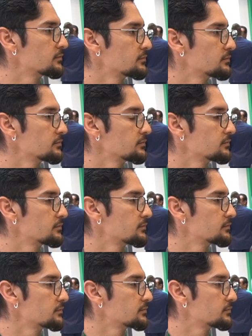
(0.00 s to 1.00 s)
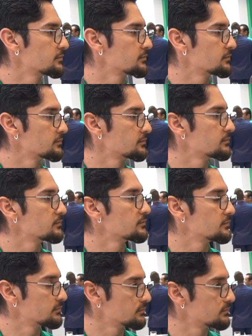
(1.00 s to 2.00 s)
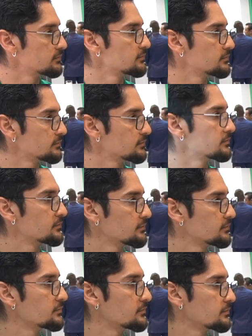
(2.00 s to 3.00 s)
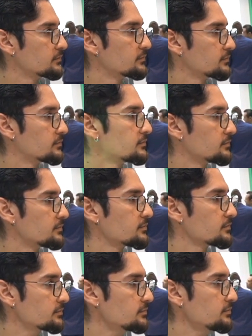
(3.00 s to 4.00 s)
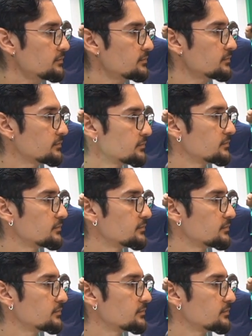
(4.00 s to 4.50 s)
(silent)